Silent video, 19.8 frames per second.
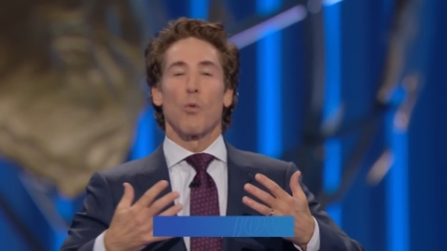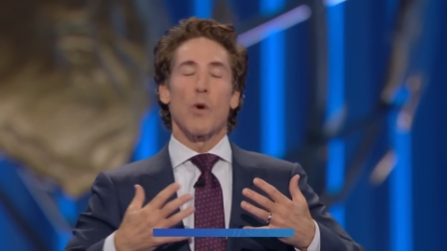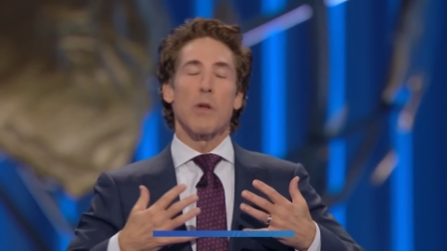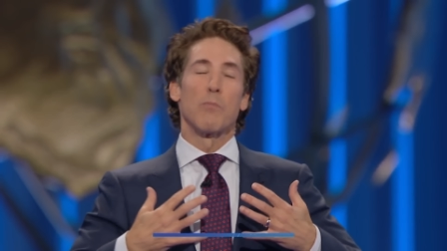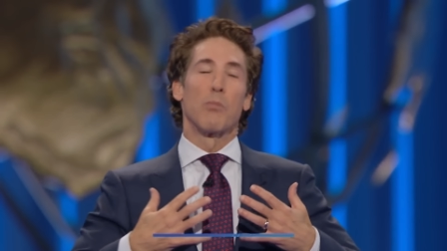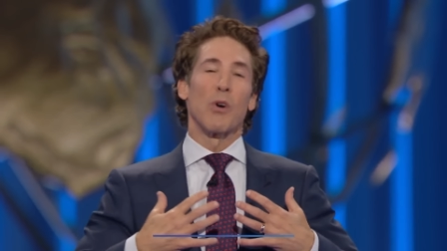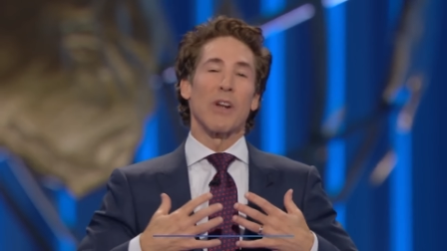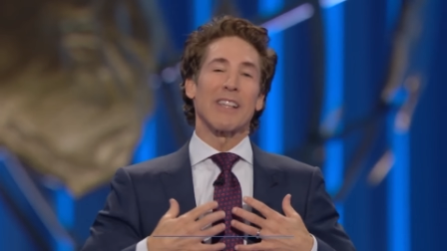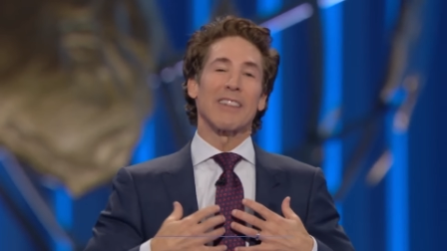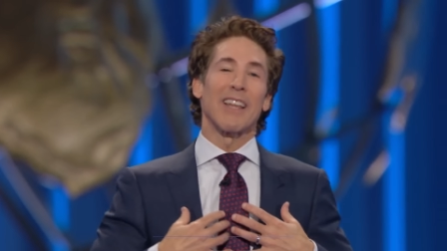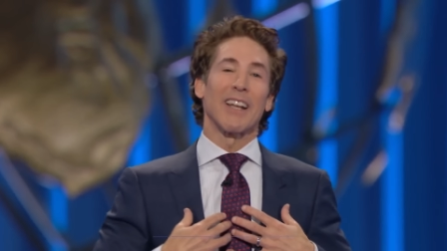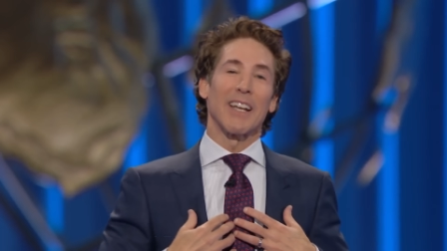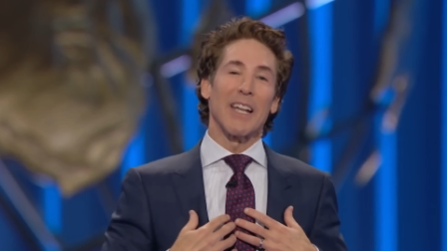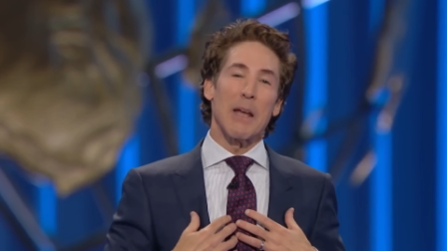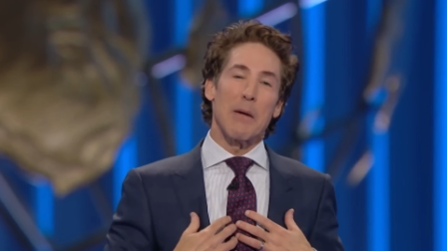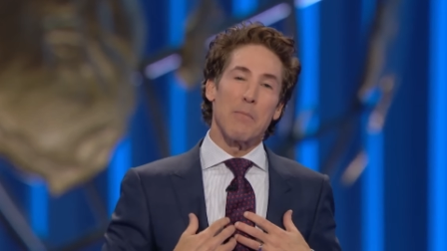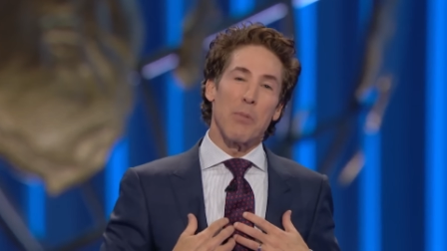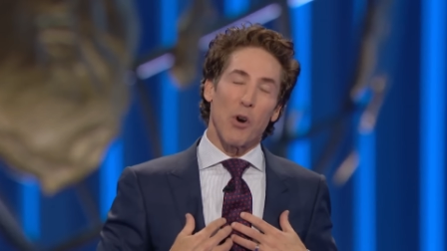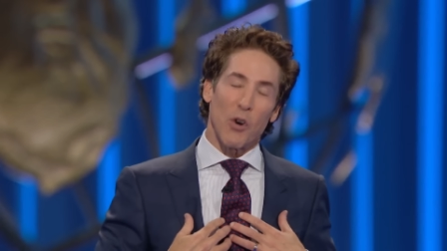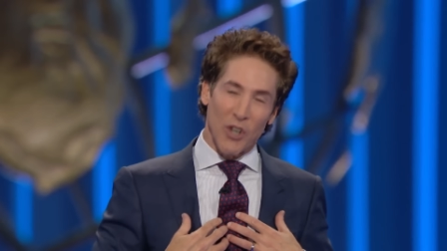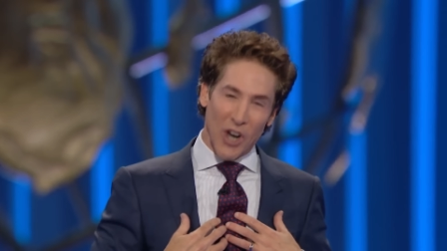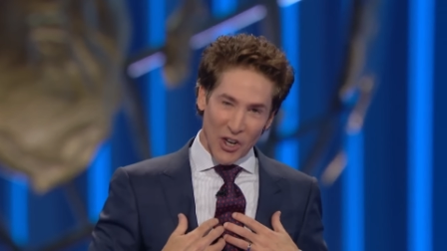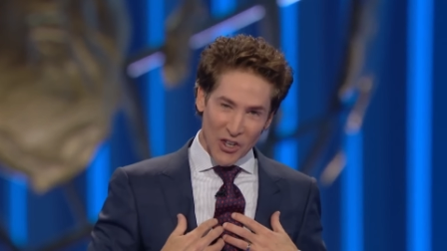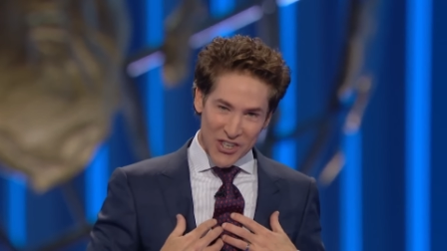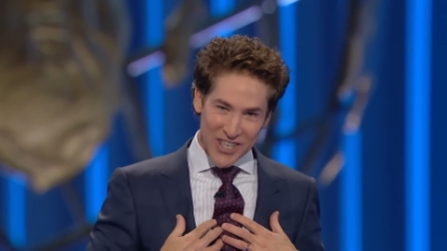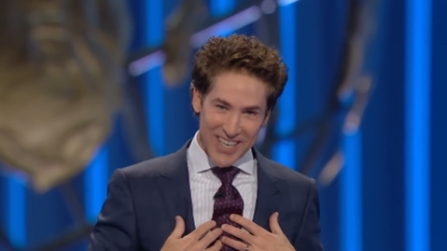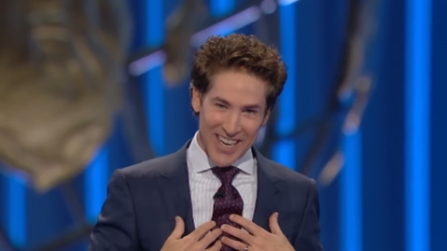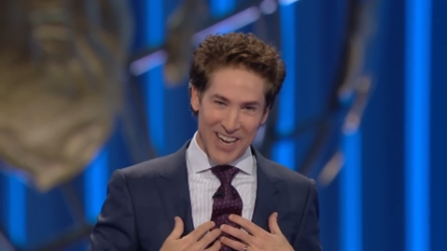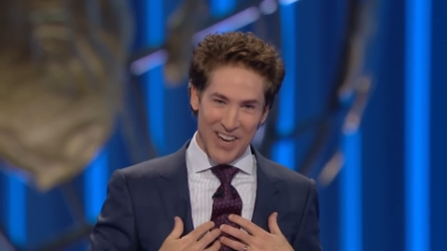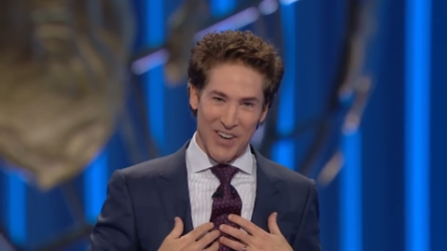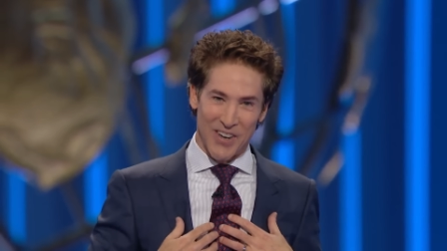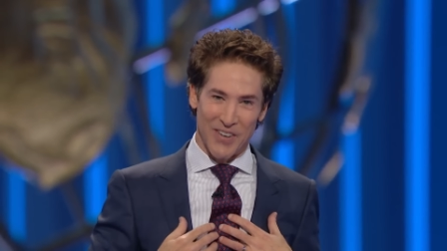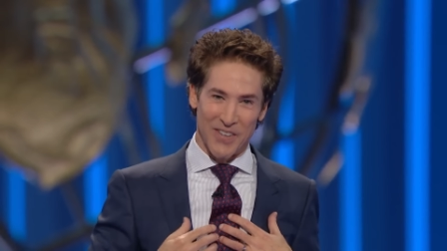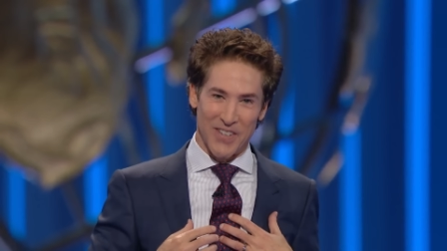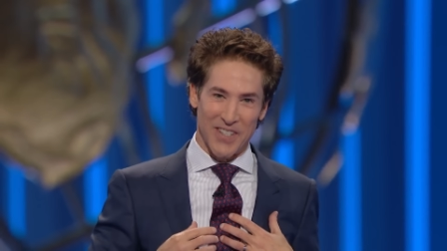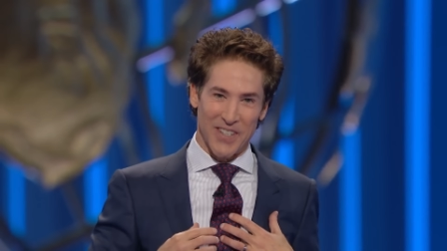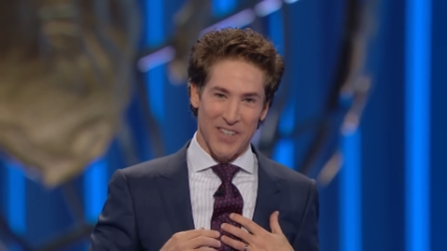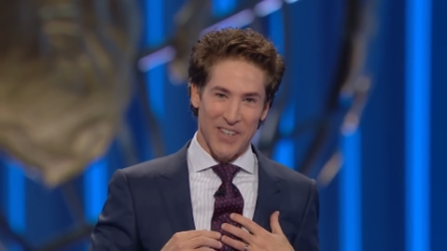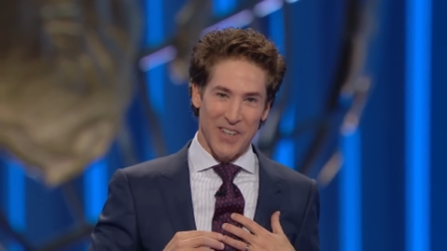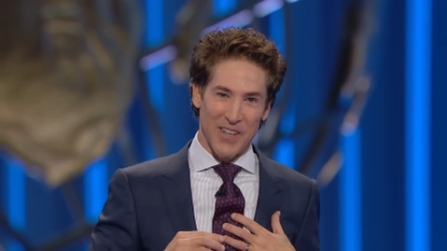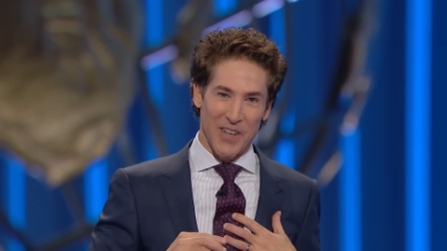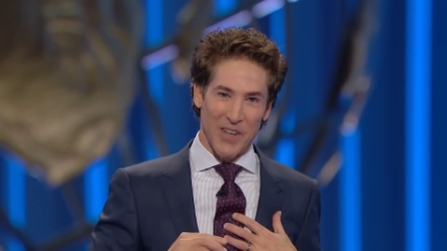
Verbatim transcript: we bring the limp on ourselves.